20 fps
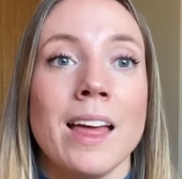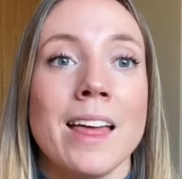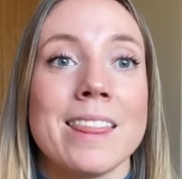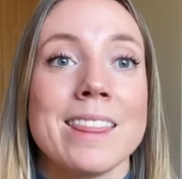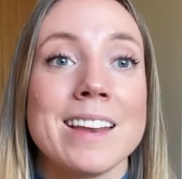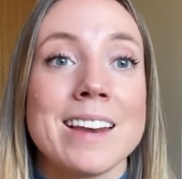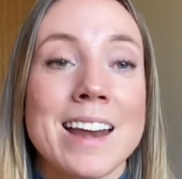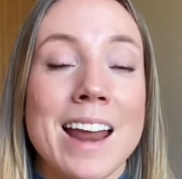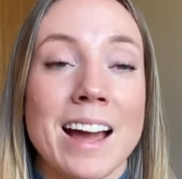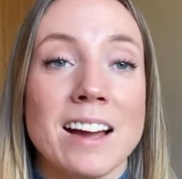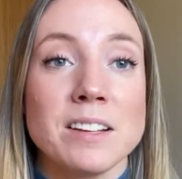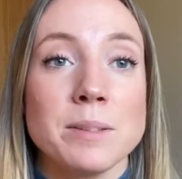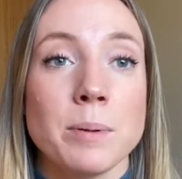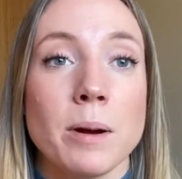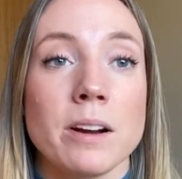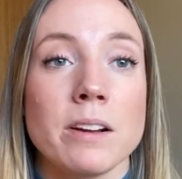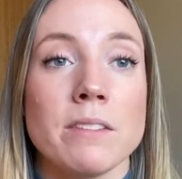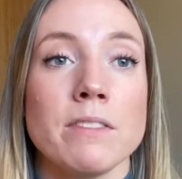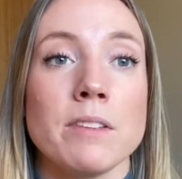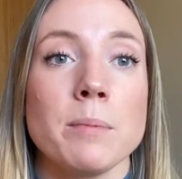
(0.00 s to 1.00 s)
The next
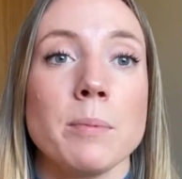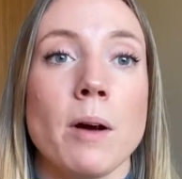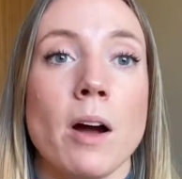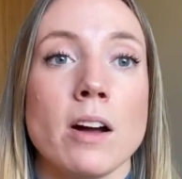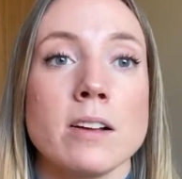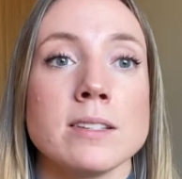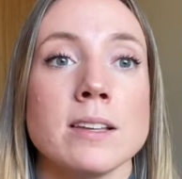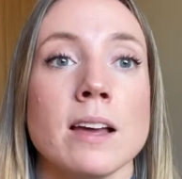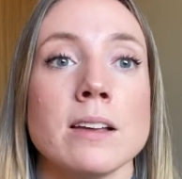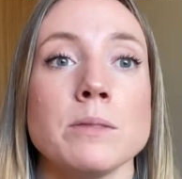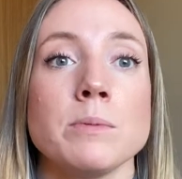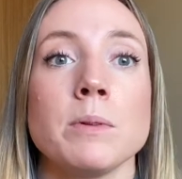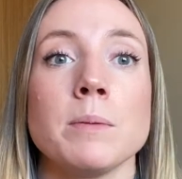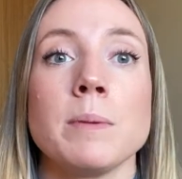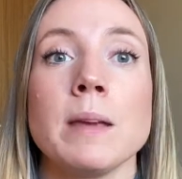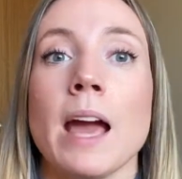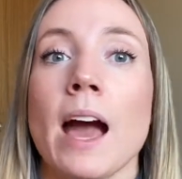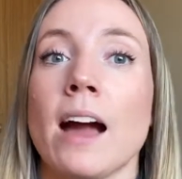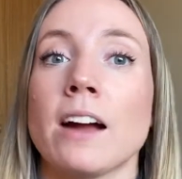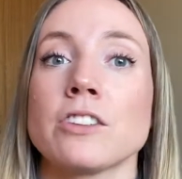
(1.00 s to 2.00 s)
part of the process would
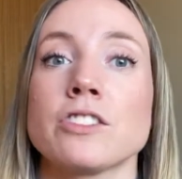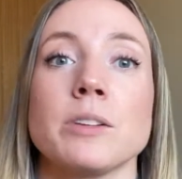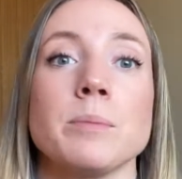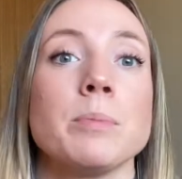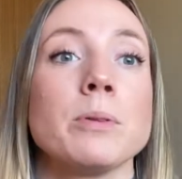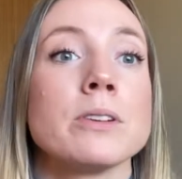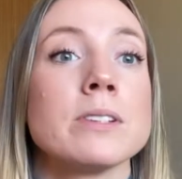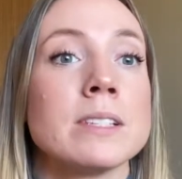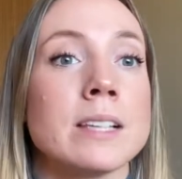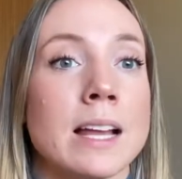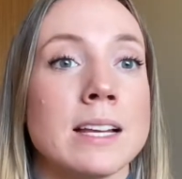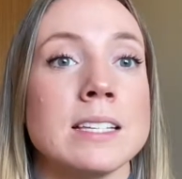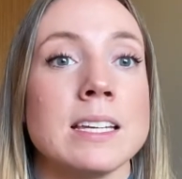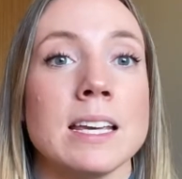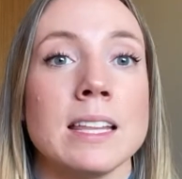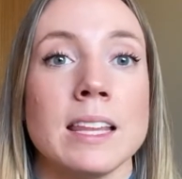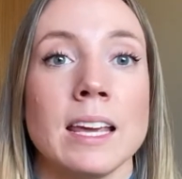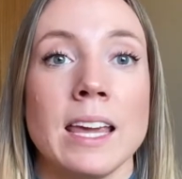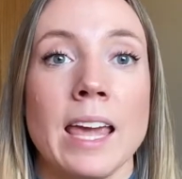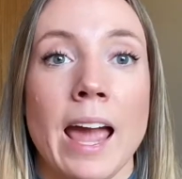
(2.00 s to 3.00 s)
be actually
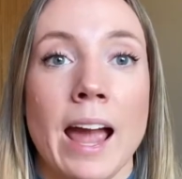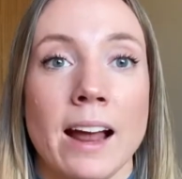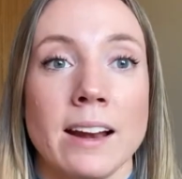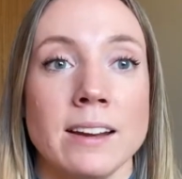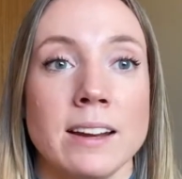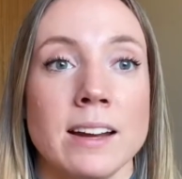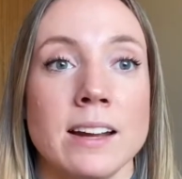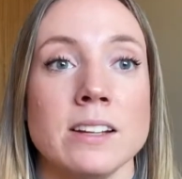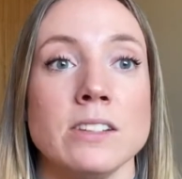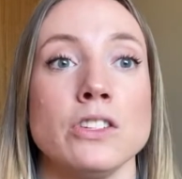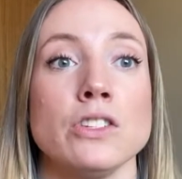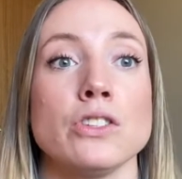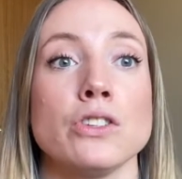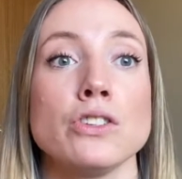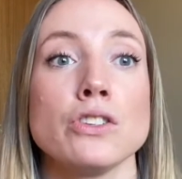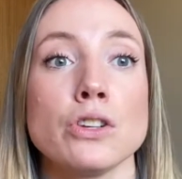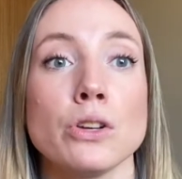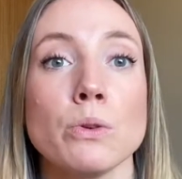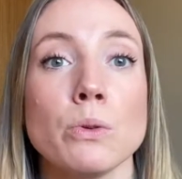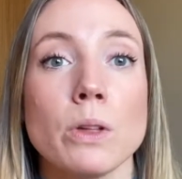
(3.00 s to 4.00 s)
presenting the candidates
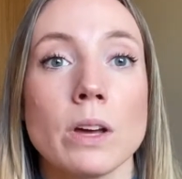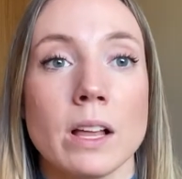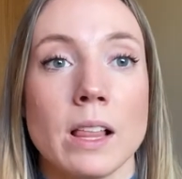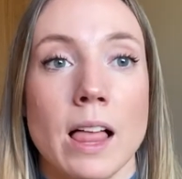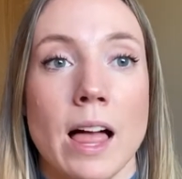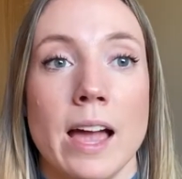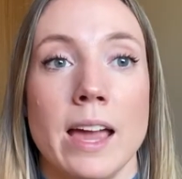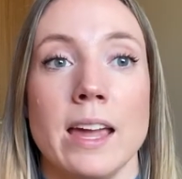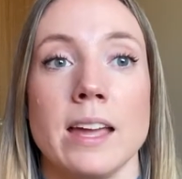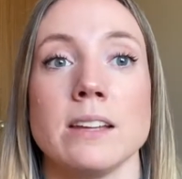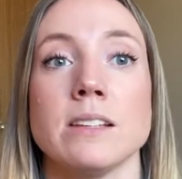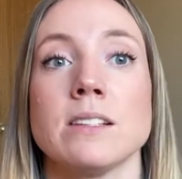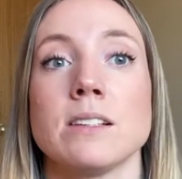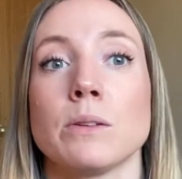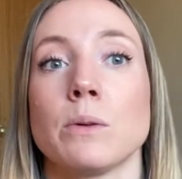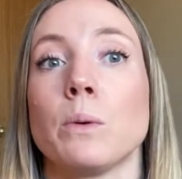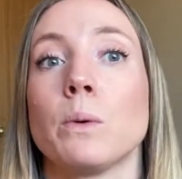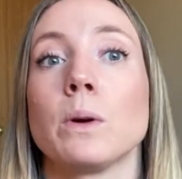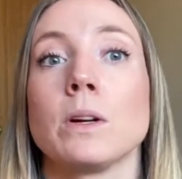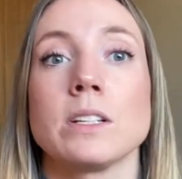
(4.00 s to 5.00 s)
to the clients
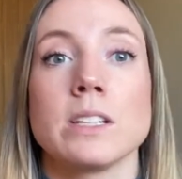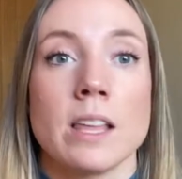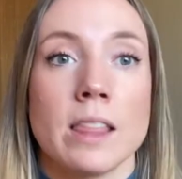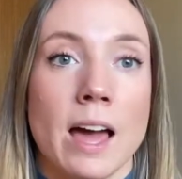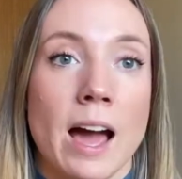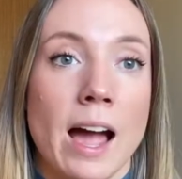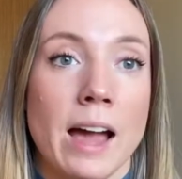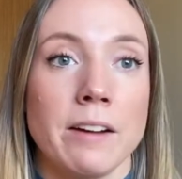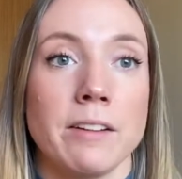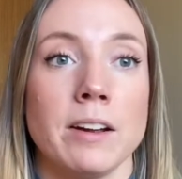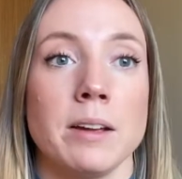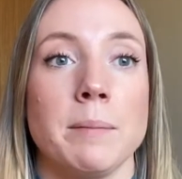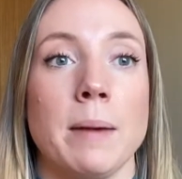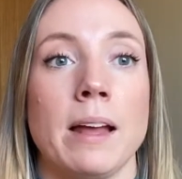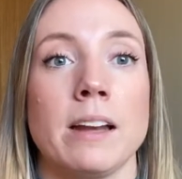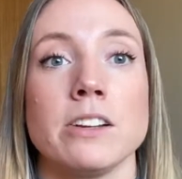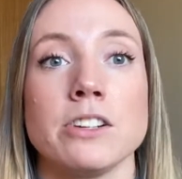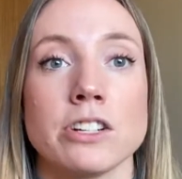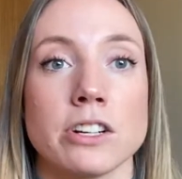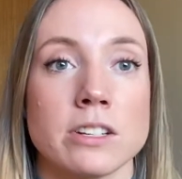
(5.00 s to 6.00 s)
or to the hiring
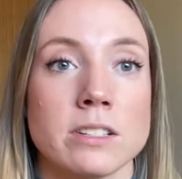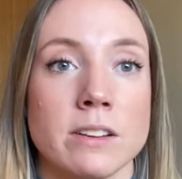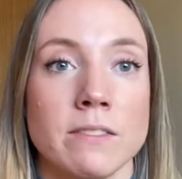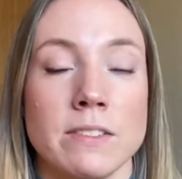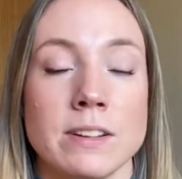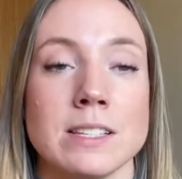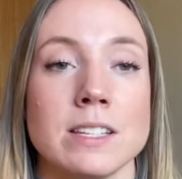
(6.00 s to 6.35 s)
managers if it's